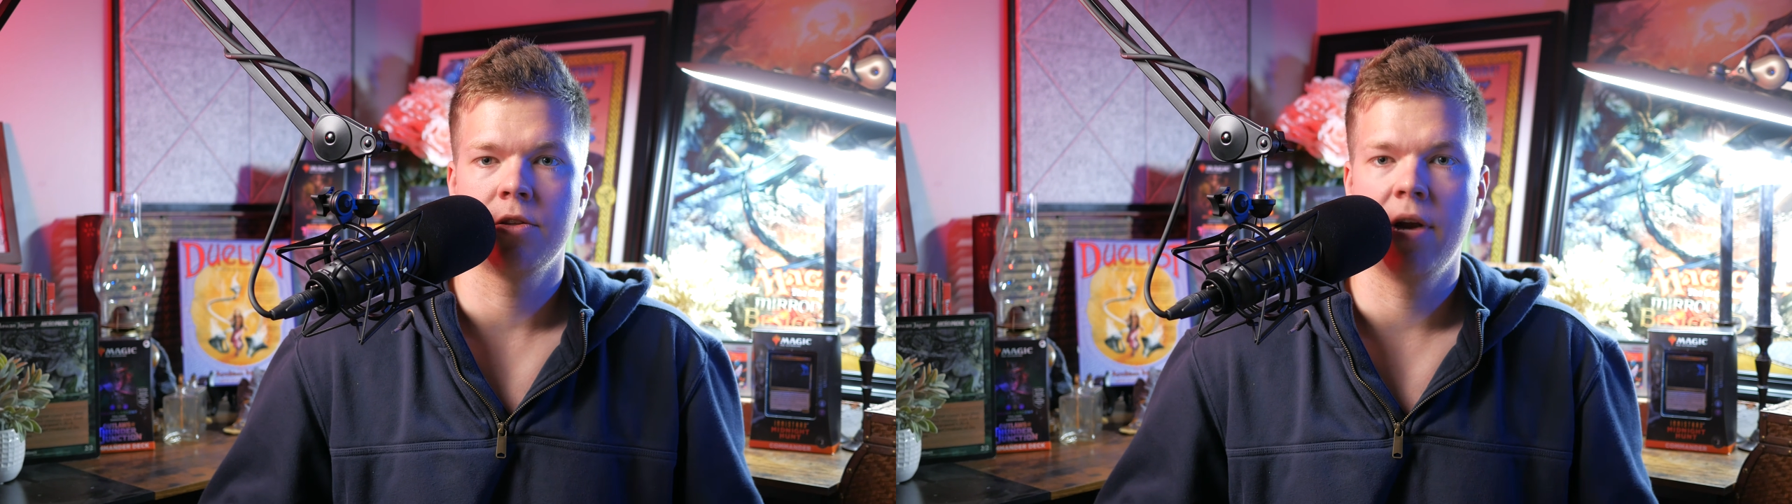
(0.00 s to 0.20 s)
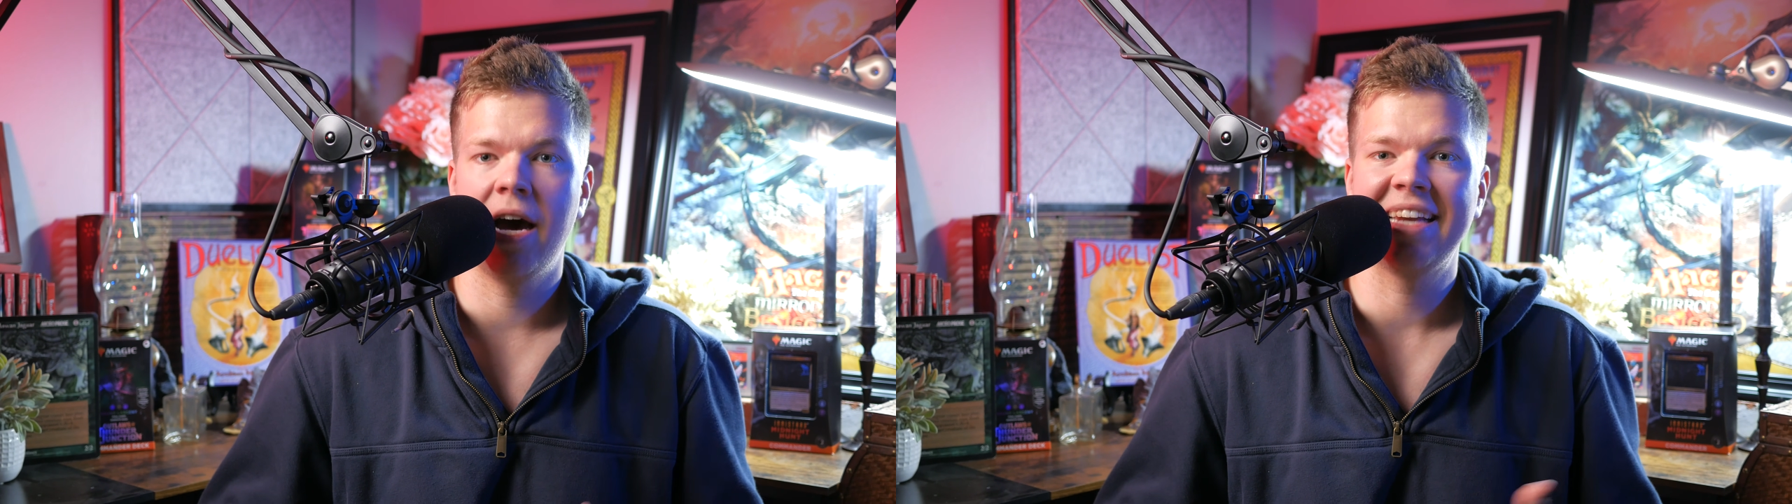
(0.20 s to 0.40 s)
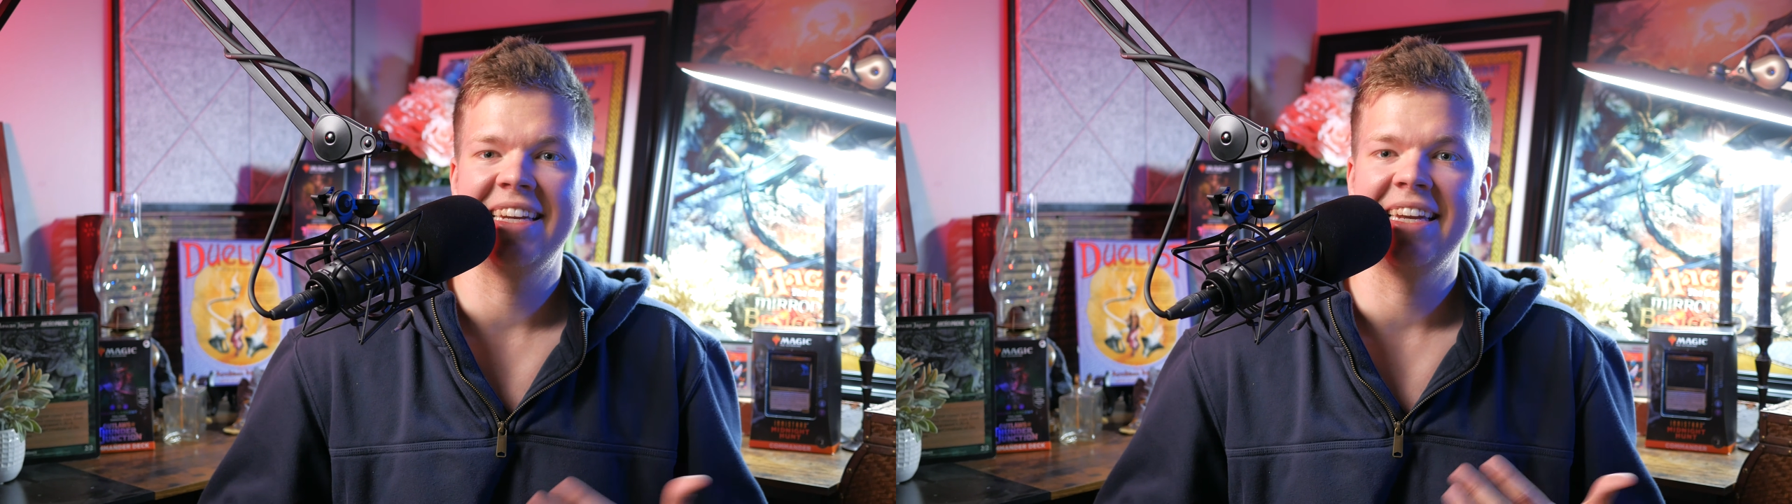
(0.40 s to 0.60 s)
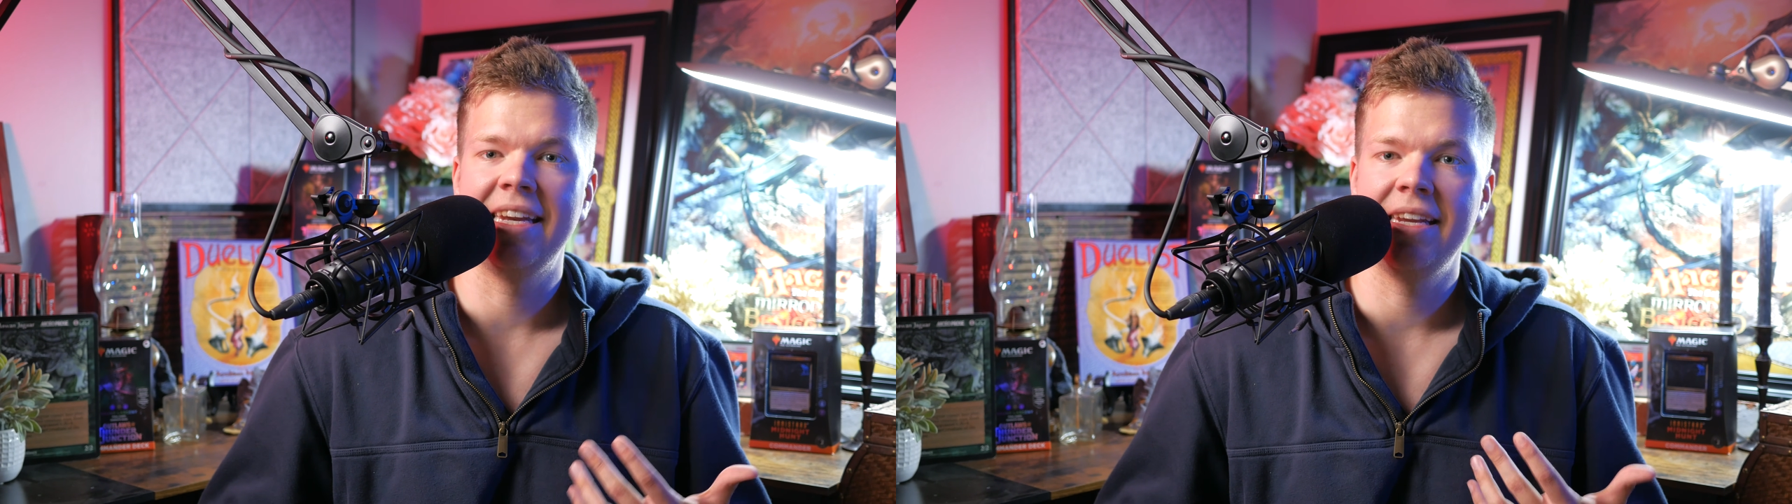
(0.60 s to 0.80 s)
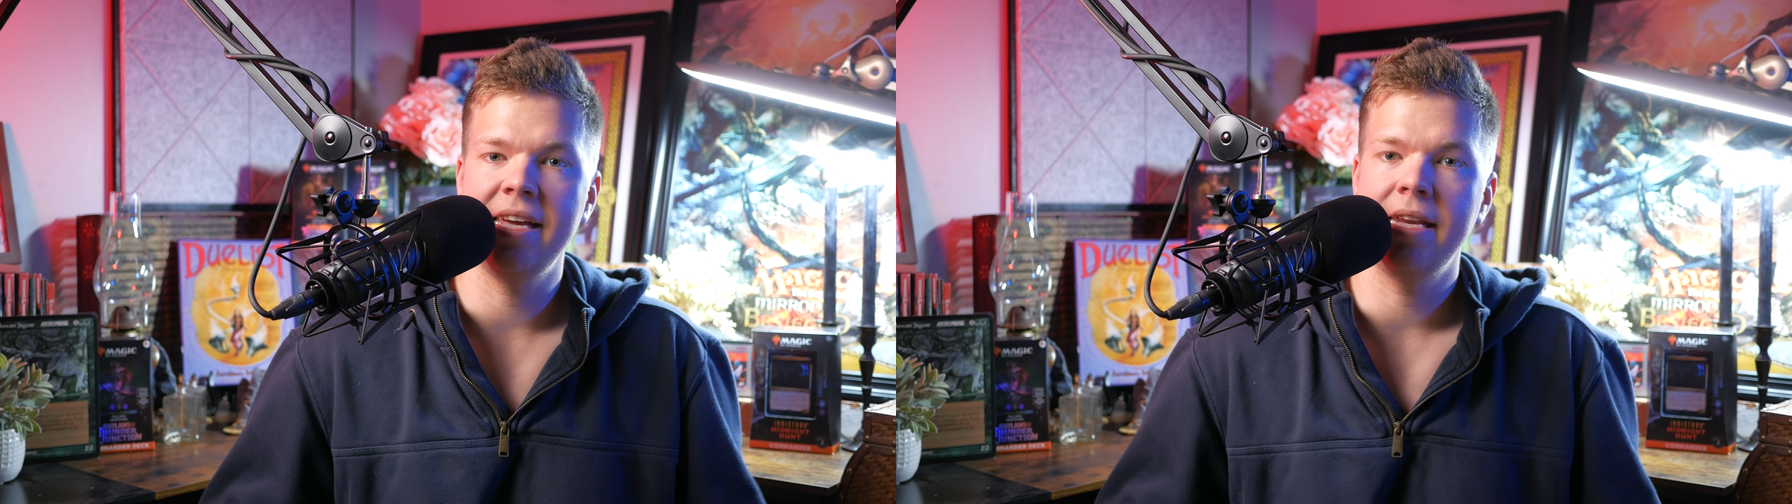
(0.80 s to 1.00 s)
They're not
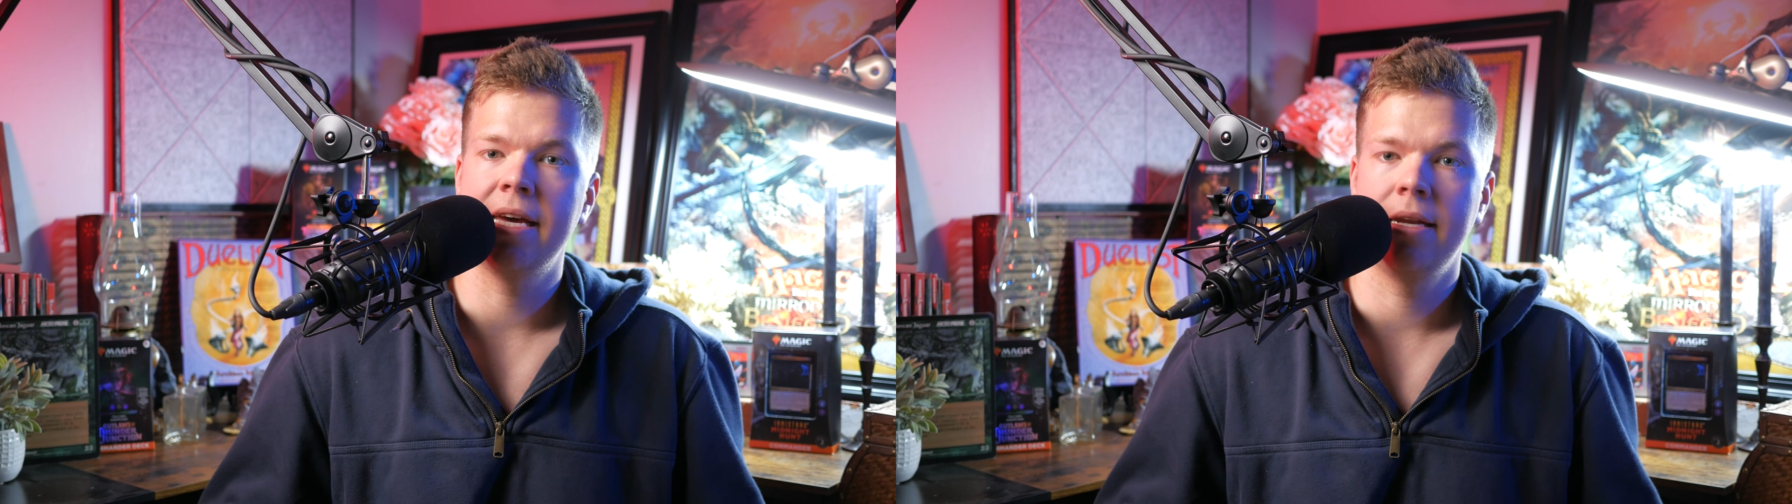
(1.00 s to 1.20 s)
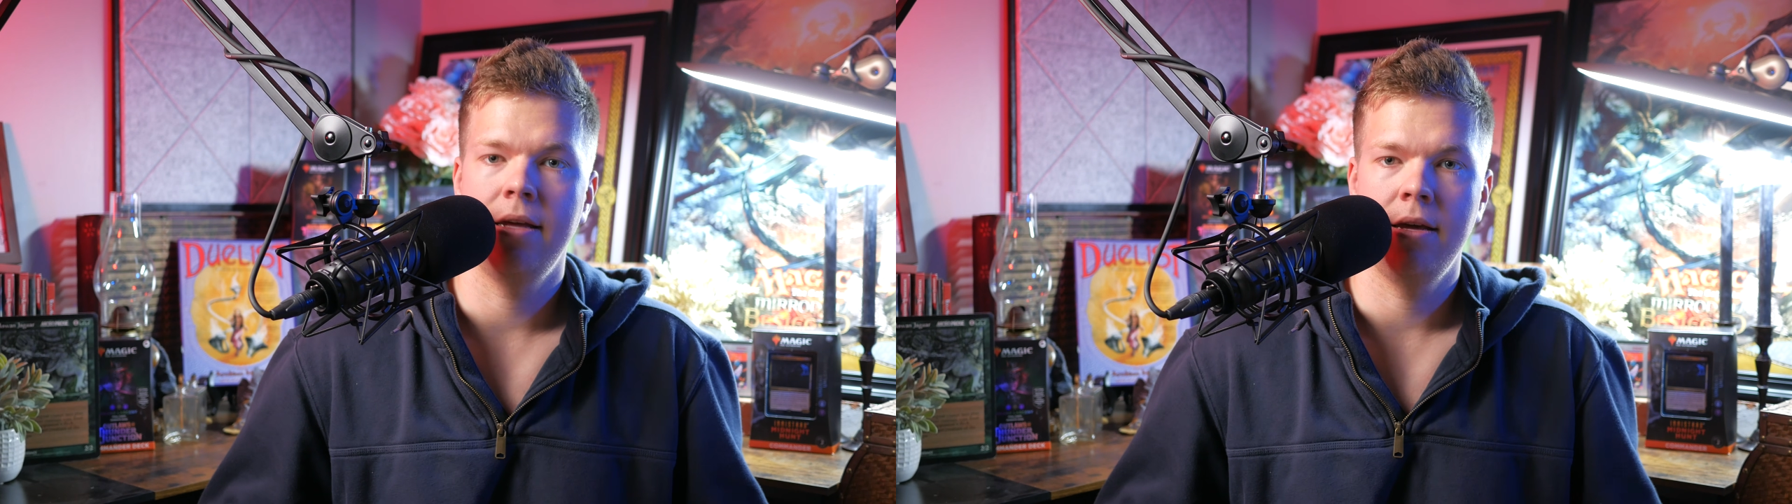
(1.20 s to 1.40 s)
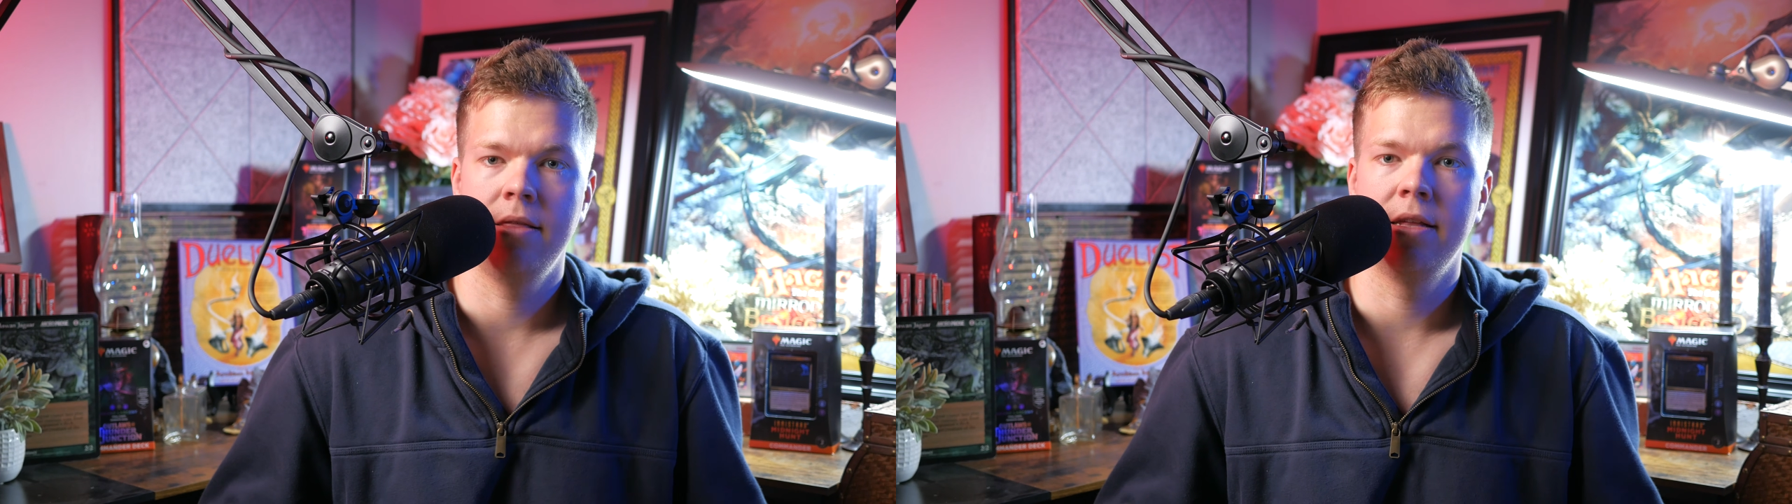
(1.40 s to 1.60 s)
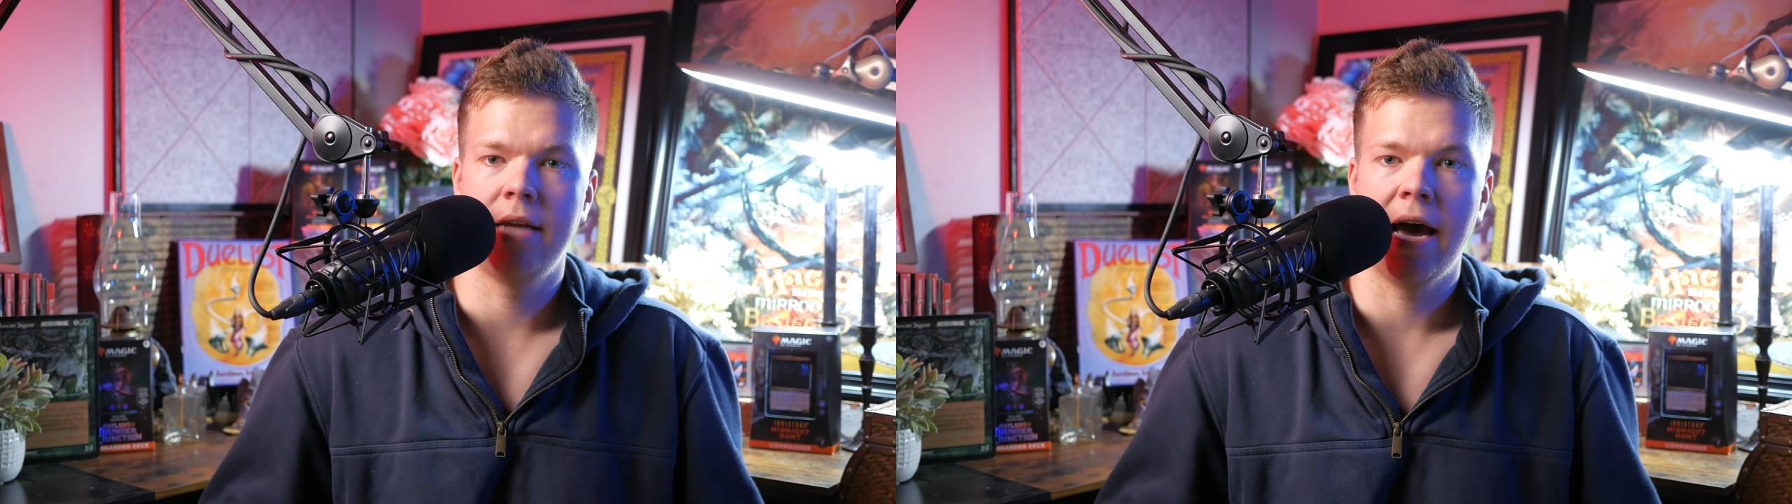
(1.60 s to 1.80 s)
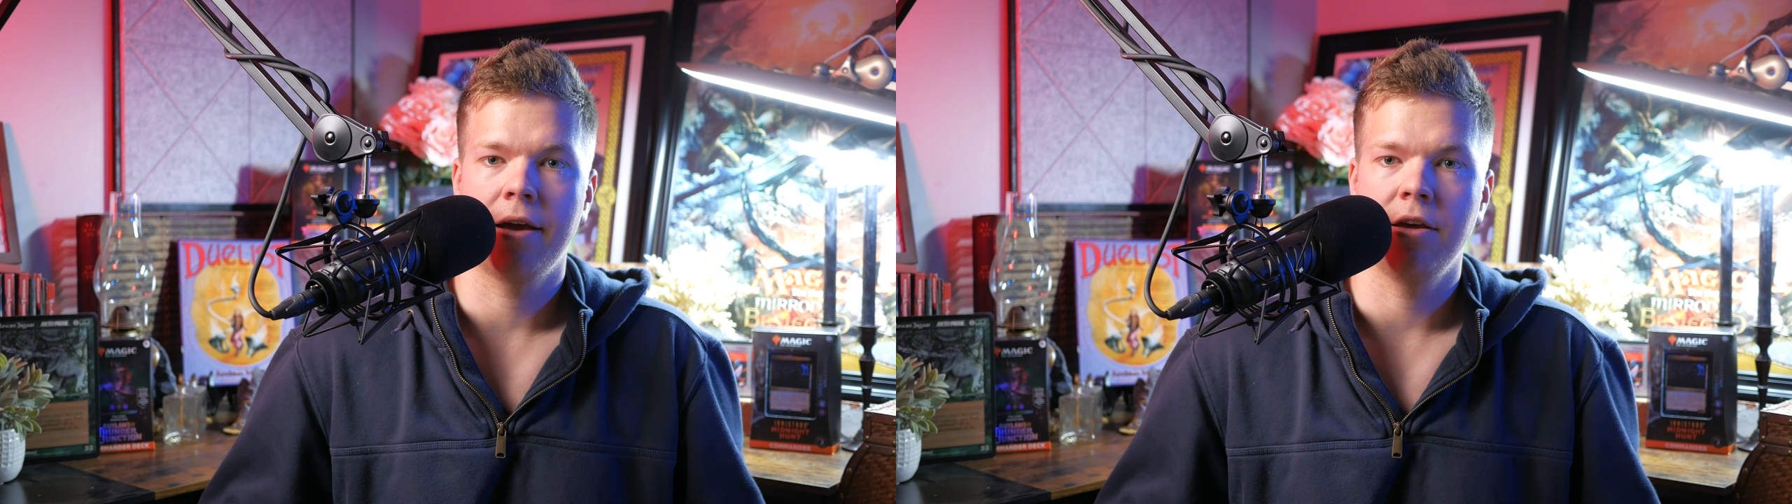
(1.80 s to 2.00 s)
needed in the
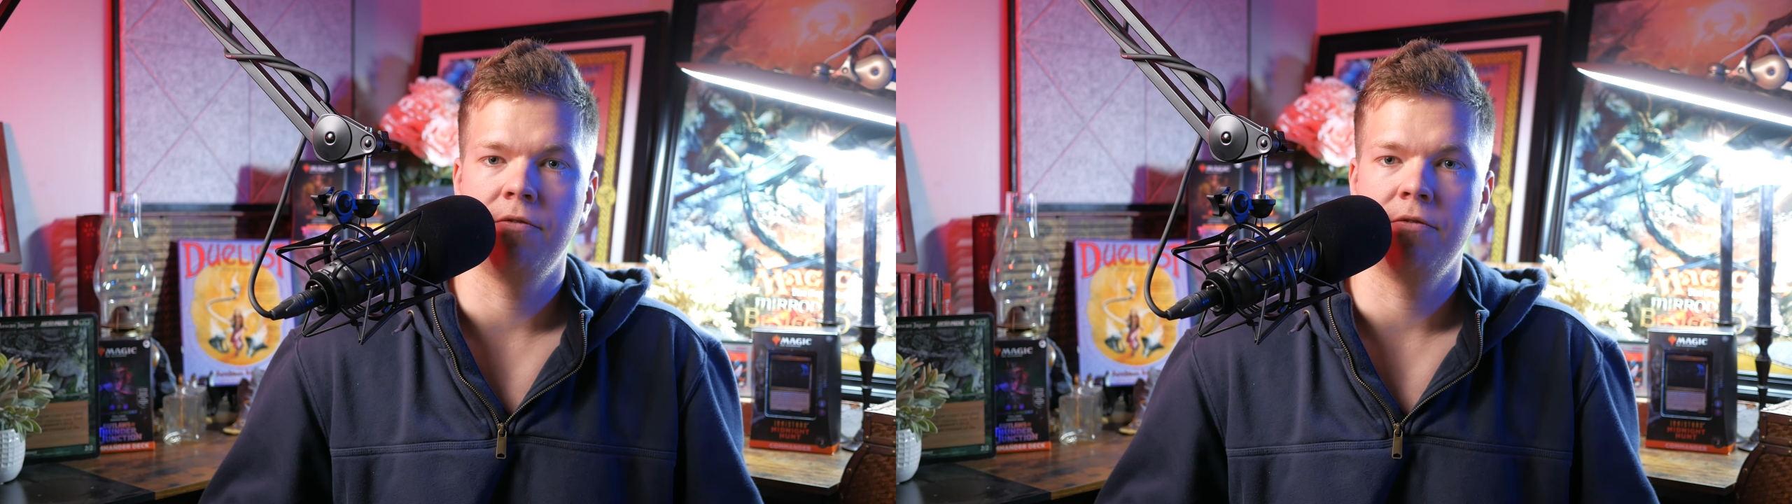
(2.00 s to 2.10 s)
deck.